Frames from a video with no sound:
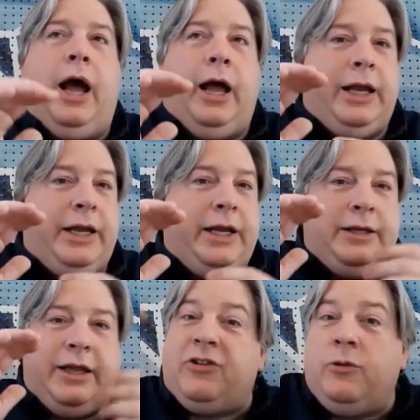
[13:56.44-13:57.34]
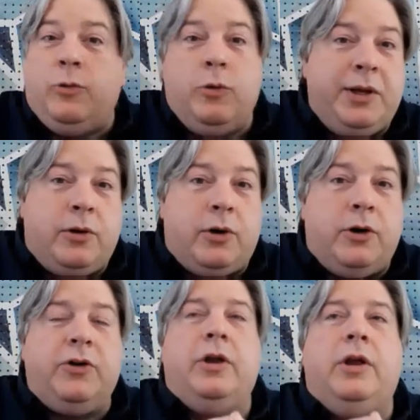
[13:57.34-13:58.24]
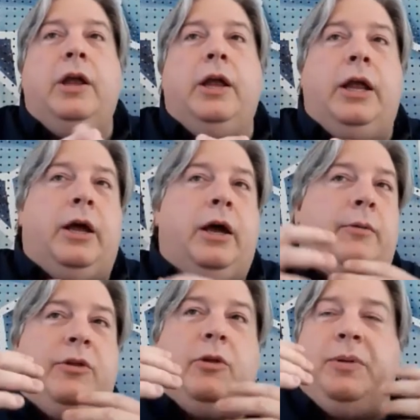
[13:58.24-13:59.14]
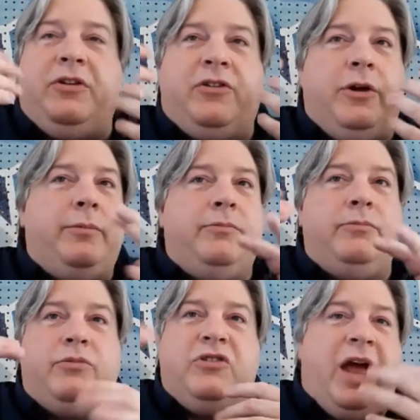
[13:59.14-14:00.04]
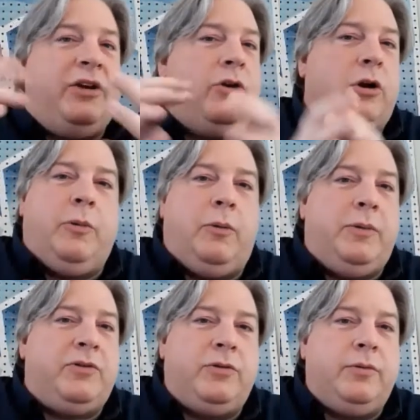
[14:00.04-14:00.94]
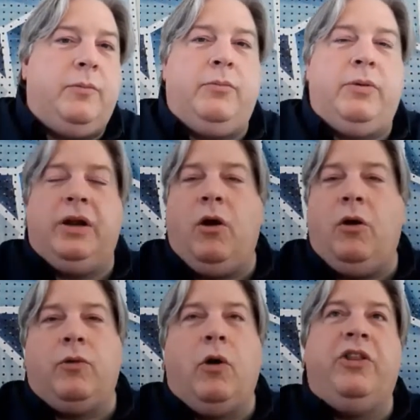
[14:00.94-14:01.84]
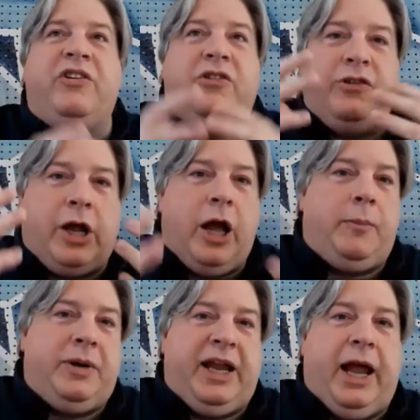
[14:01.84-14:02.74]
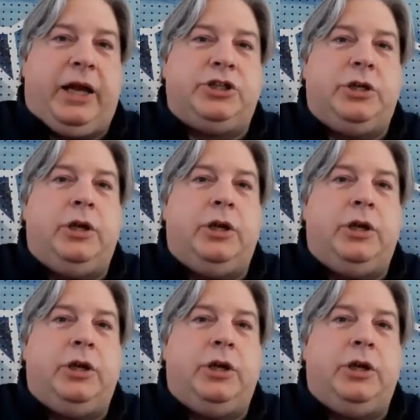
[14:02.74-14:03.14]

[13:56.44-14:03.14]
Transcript: A lesson will be learned. There'll be some sad, dark moments, but overall, this is a comedy action.